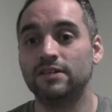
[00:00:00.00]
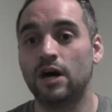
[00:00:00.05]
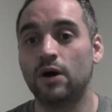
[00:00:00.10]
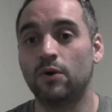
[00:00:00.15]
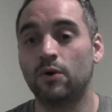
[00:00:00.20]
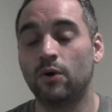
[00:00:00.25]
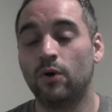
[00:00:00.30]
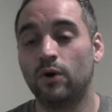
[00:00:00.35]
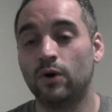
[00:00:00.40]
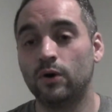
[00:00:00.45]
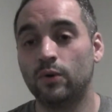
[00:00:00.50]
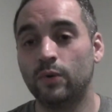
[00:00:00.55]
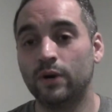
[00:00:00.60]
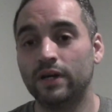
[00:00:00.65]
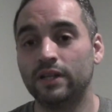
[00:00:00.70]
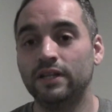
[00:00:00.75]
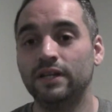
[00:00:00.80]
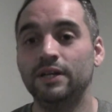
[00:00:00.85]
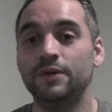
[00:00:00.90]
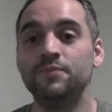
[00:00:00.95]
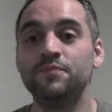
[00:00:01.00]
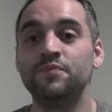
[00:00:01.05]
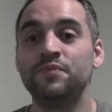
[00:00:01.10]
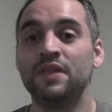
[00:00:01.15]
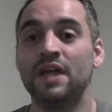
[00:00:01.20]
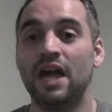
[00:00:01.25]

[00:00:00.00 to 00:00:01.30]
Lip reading: alcohol quickly,